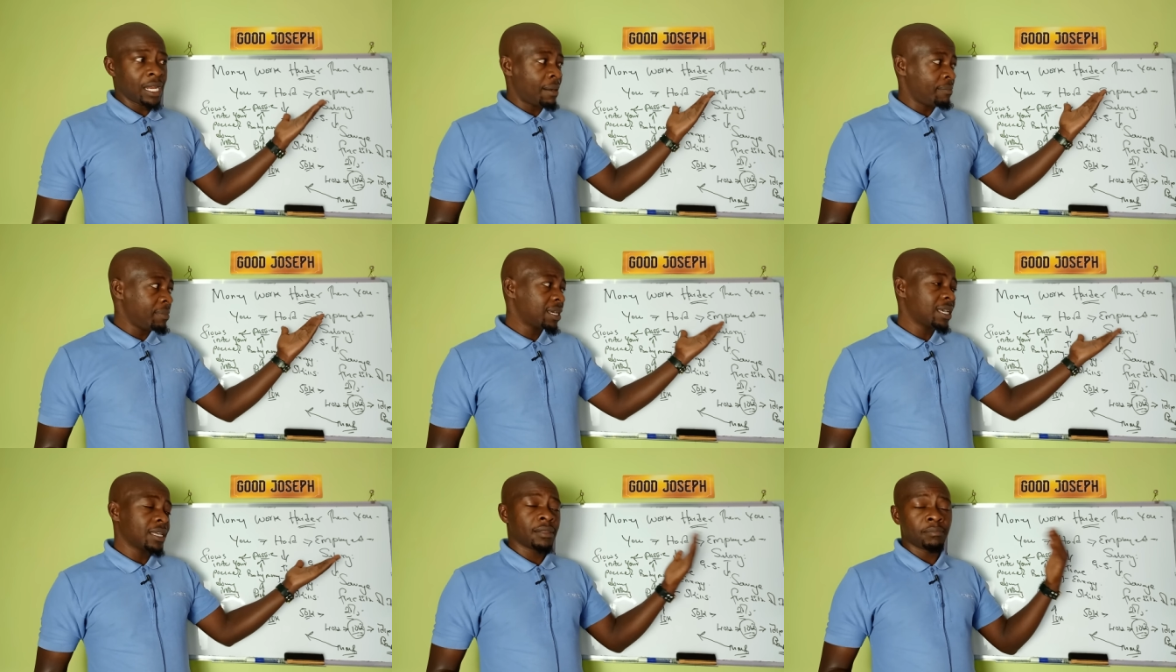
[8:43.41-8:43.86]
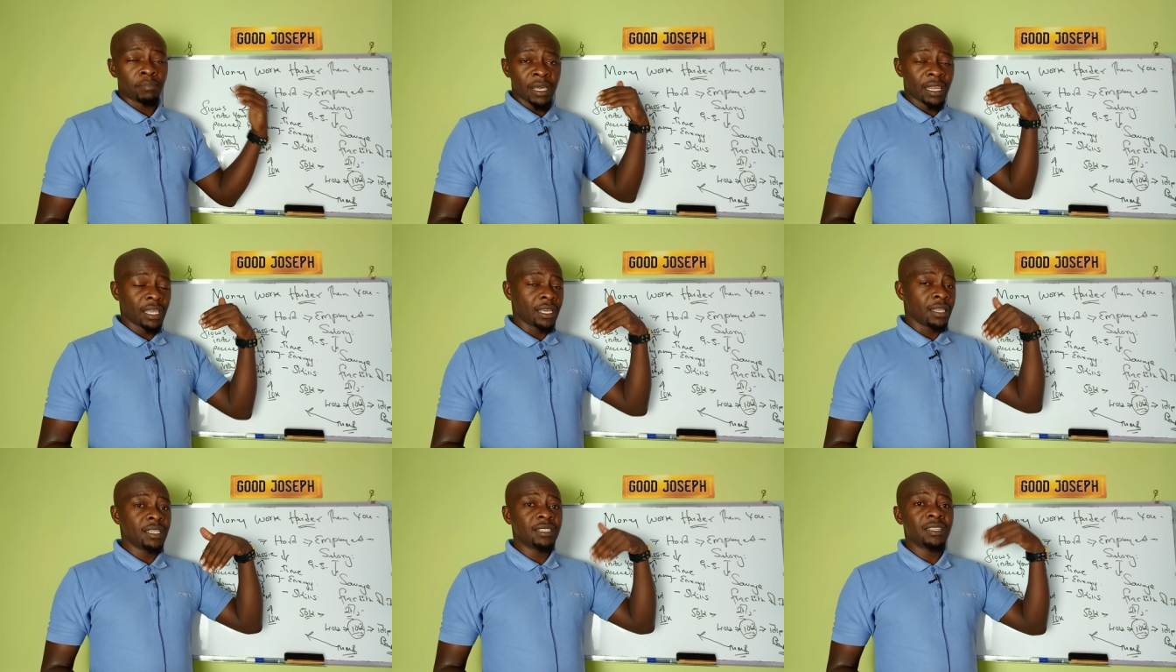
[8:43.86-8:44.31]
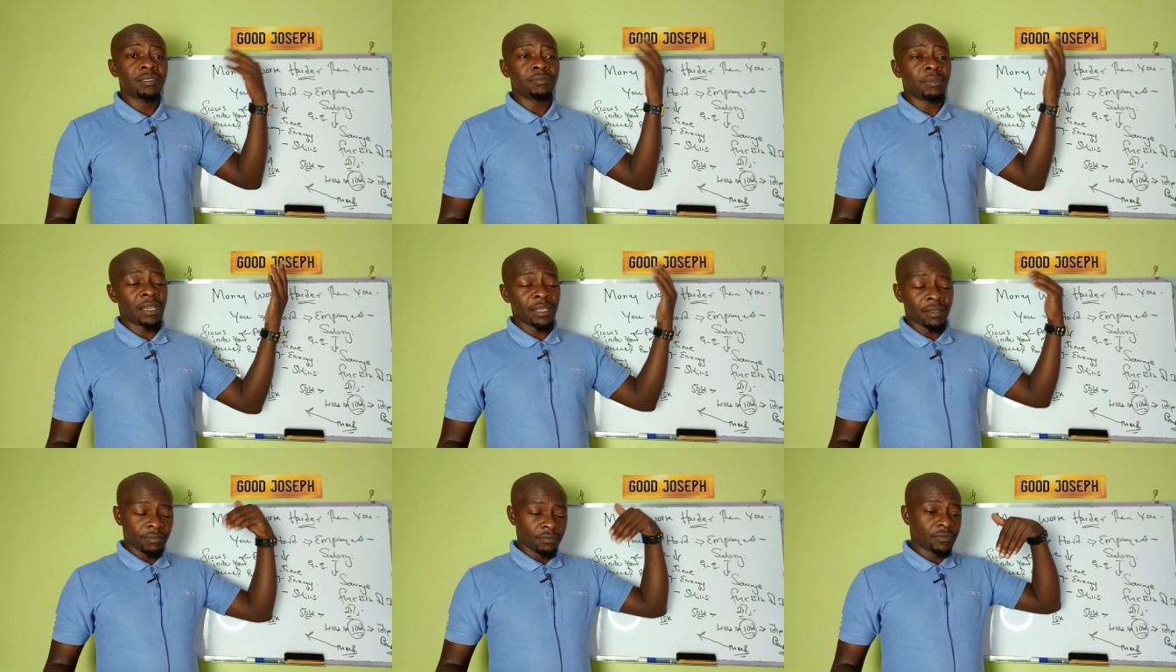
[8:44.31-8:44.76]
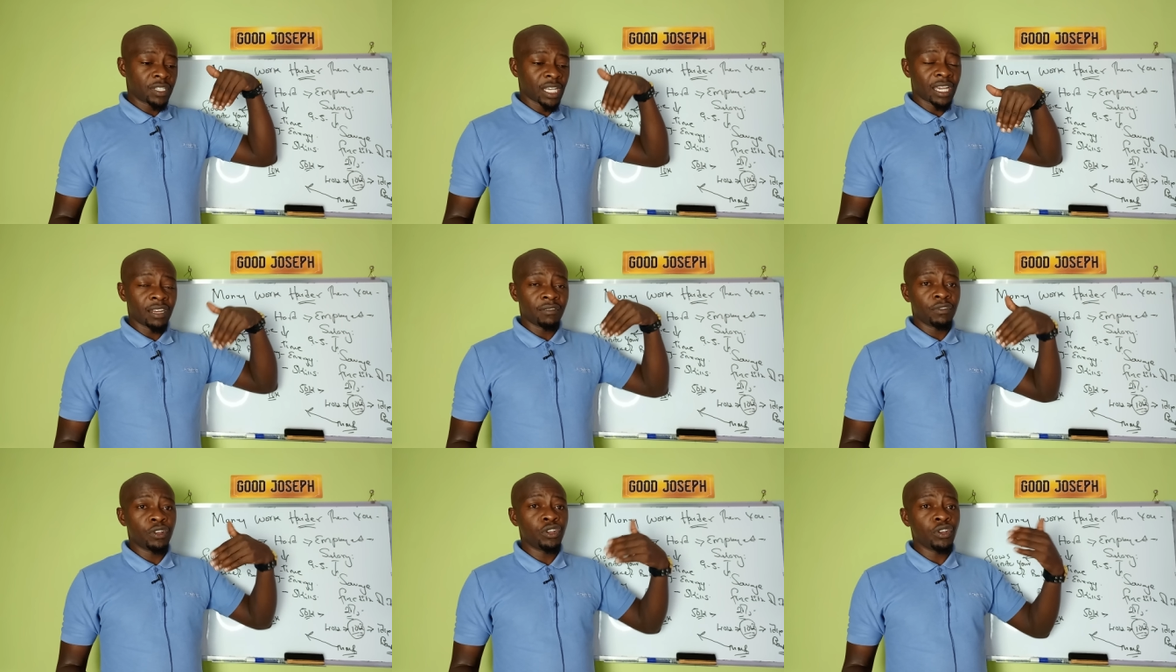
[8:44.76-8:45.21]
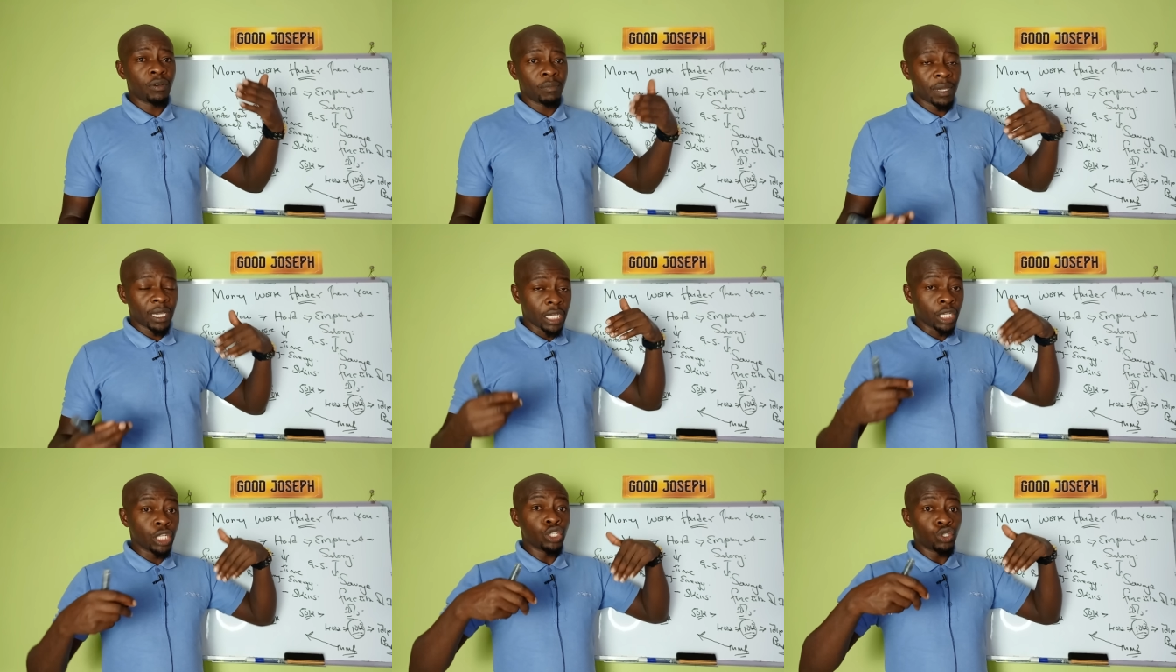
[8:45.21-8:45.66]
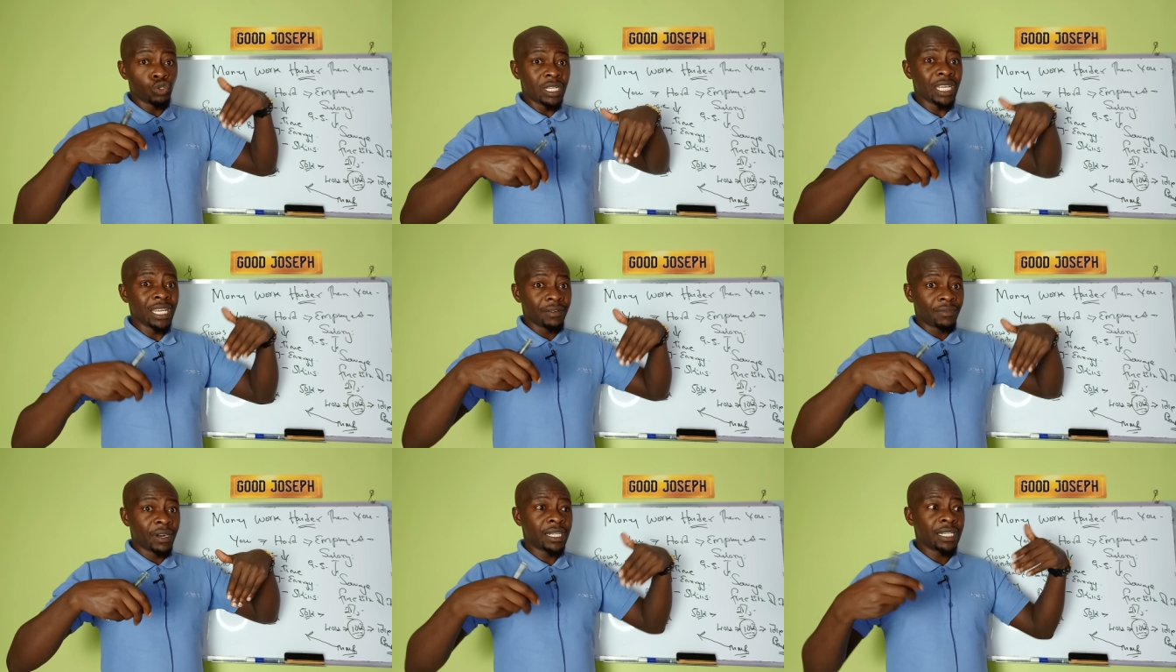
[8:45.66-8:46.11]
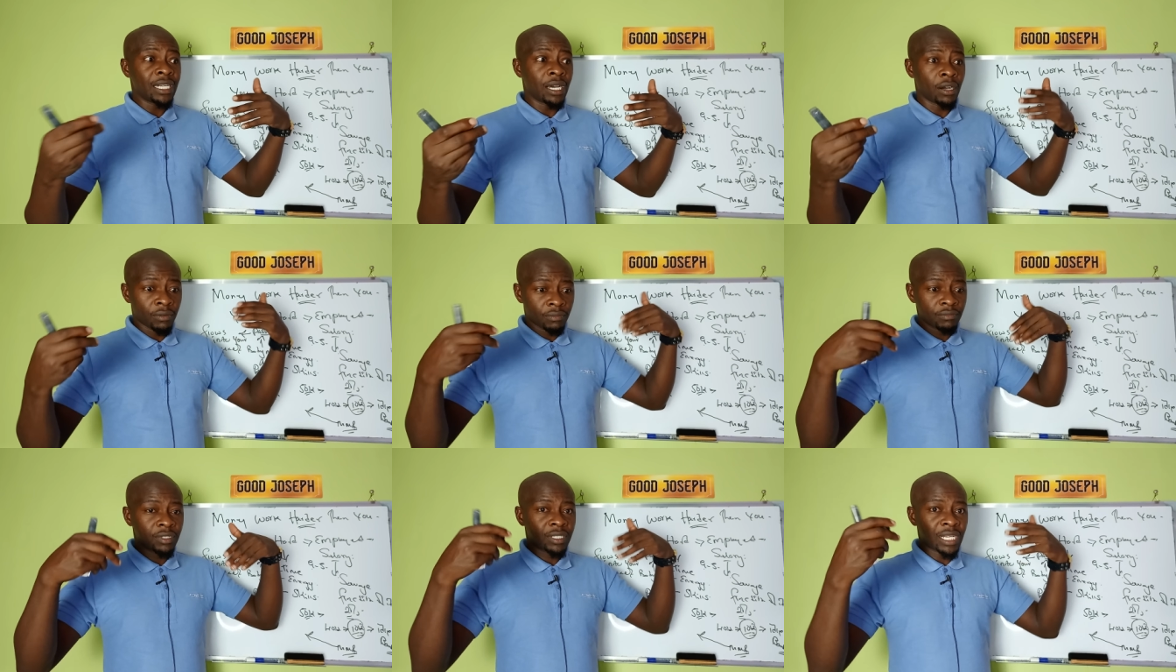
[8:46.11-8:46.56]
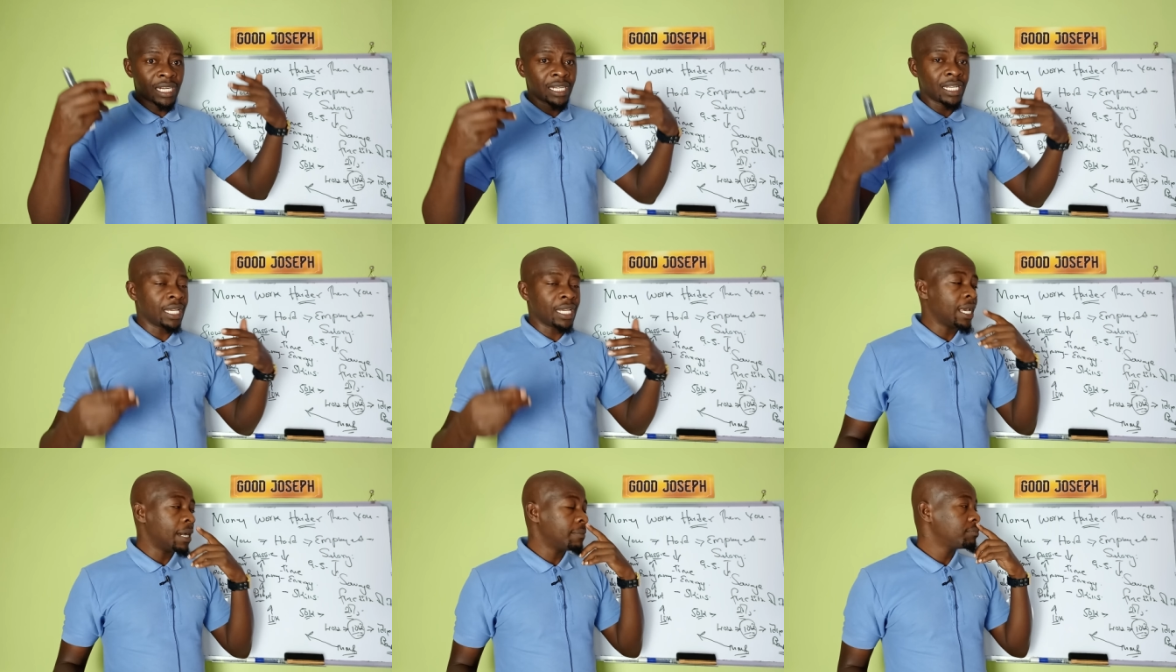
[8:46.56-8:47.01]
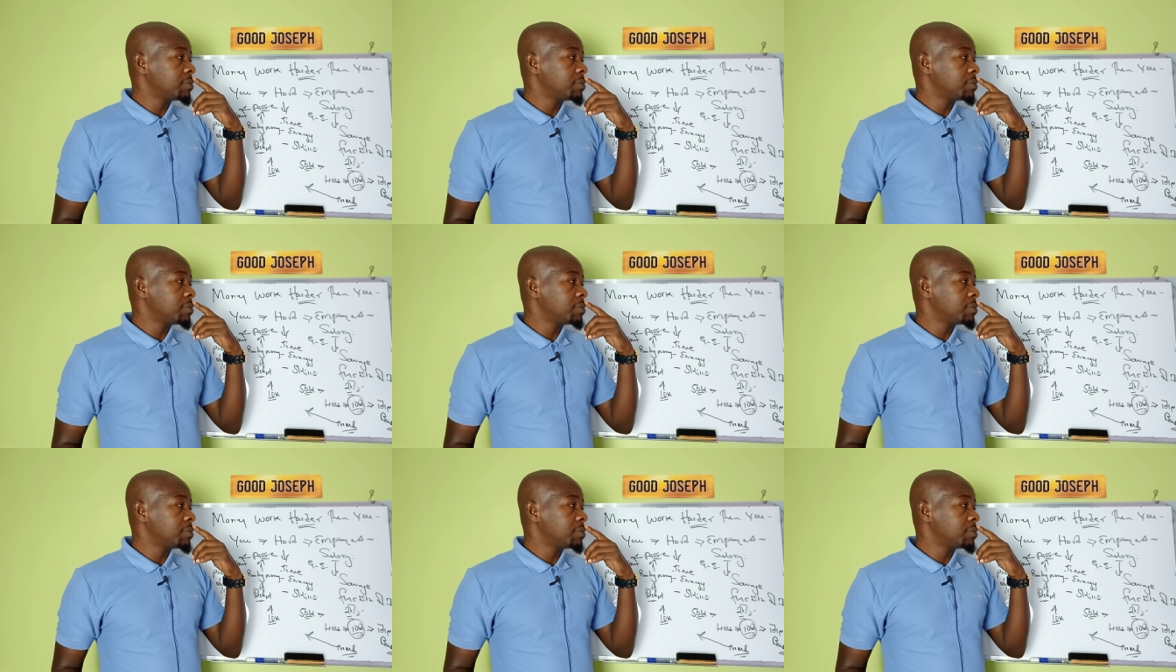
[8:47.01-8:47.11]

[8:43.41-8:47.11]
making, by the way, this is my second video I'm making today, right now, standing here.